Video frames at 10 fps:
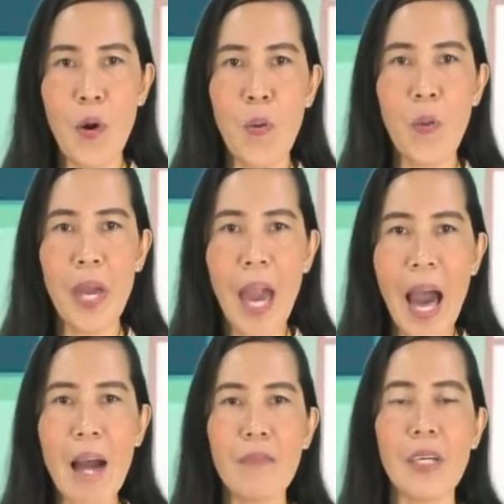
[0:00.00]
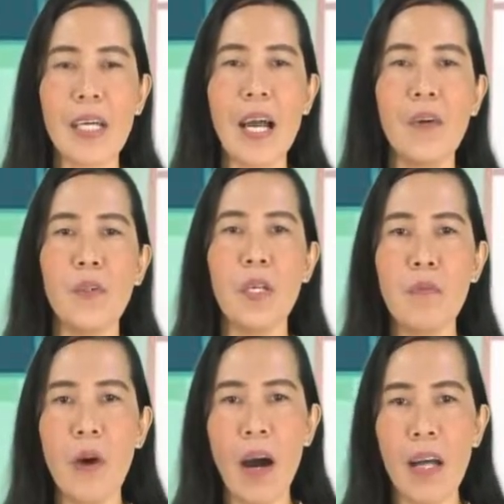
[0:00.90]
We have the carotid
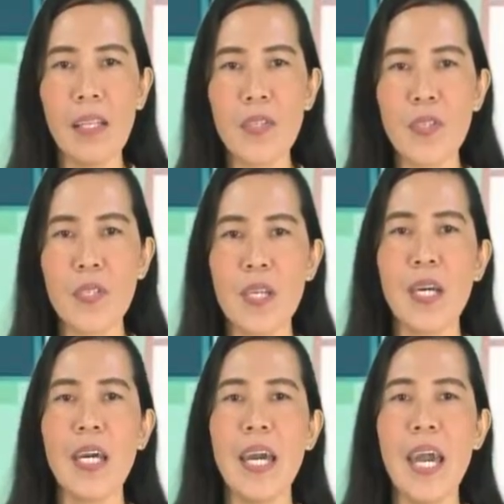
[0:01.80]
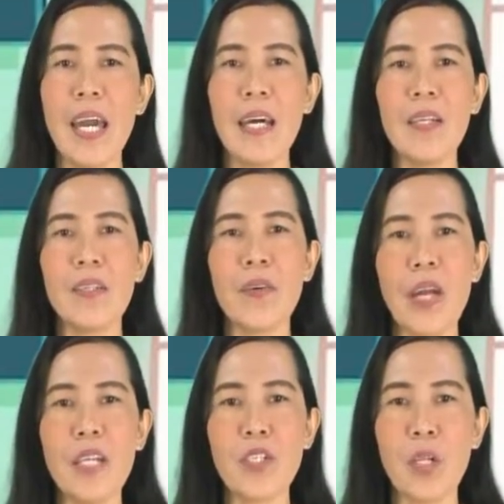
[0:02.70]
pulse and the
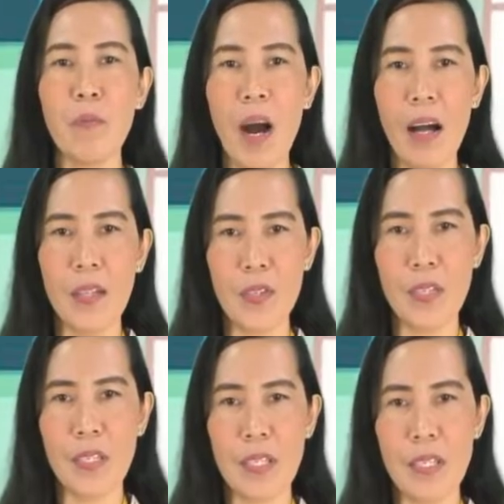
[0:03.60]
radial pulse.